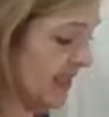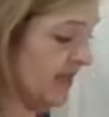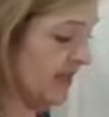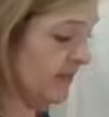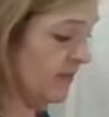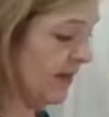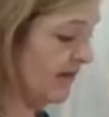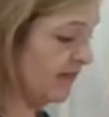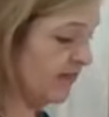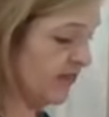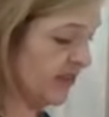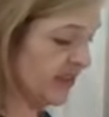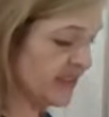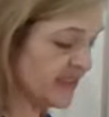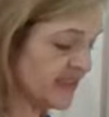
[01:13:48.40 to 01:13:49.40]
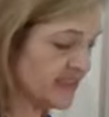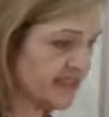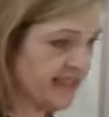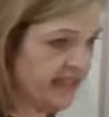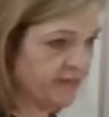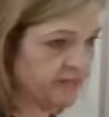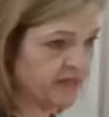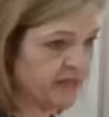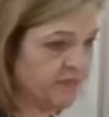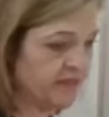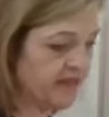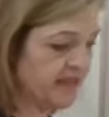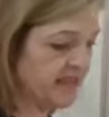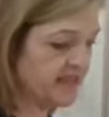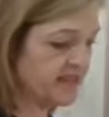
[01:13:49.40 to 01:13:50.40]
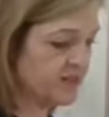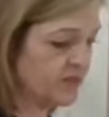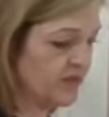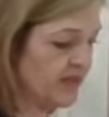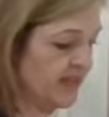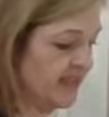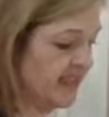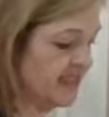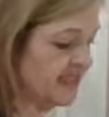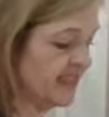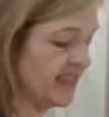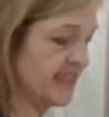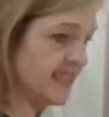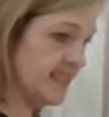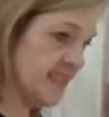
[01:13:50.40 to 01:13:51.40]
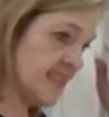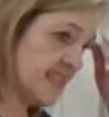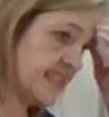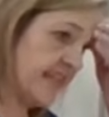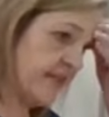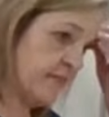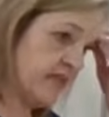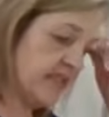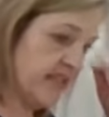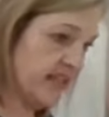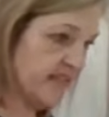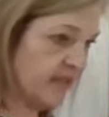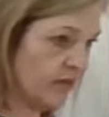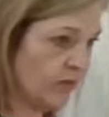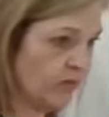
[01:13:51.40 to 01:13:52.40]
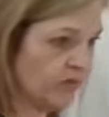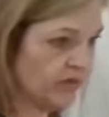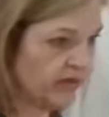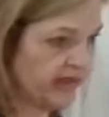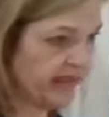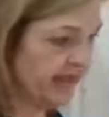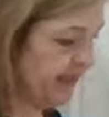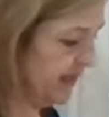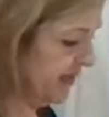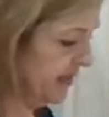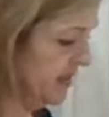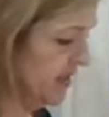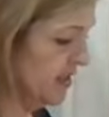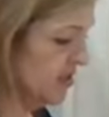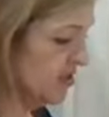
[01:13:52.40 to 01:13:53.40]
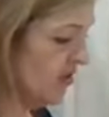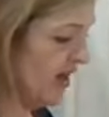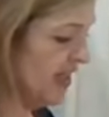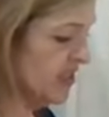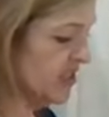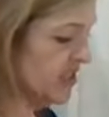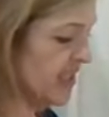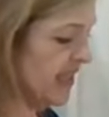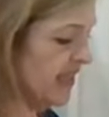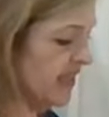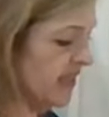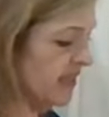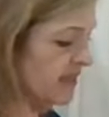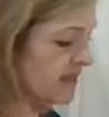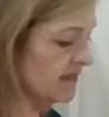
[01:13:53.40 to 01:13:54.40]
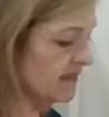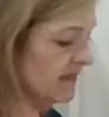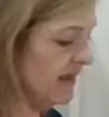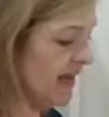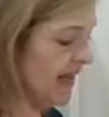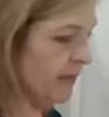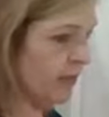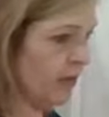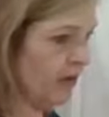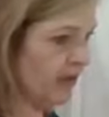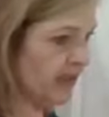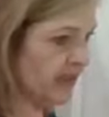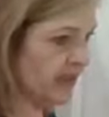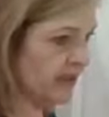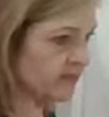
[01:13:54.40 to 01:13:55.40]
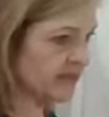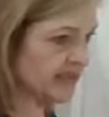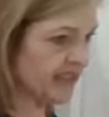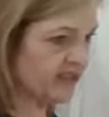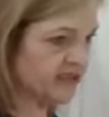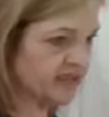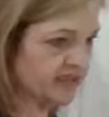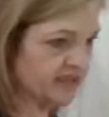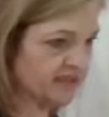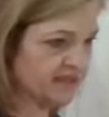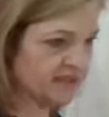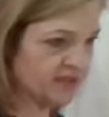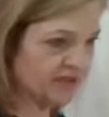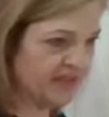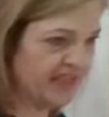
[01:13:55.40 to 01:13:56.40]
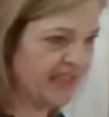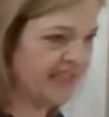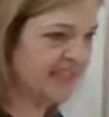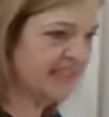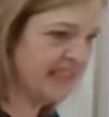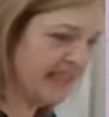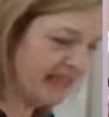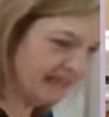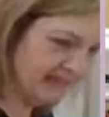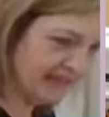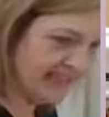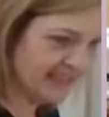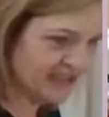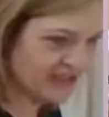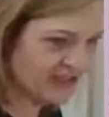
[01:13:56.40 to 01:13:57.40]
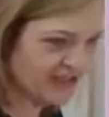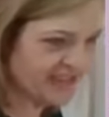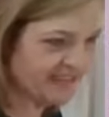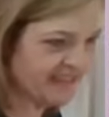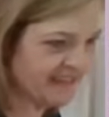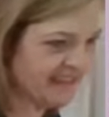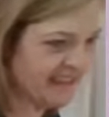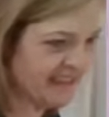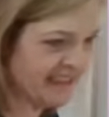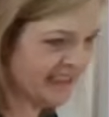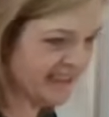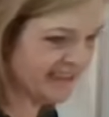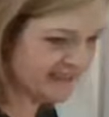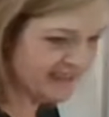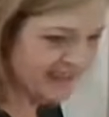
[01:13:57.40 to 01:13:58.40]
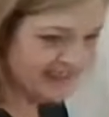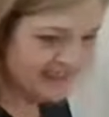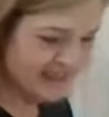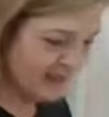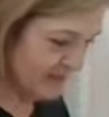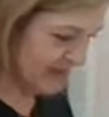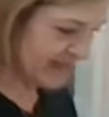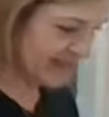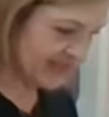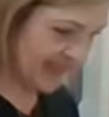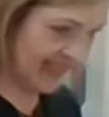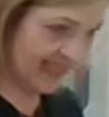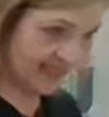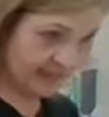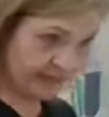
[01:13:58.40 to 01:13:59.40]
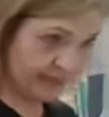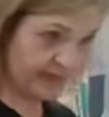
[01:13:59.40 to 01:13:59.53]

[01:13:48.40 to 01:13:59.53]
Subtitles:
my foot slammed up against one of these things and it scared me to death and I won't do it again. So I just kind of eyeball it. I'm scared to do that outline trace like that again because I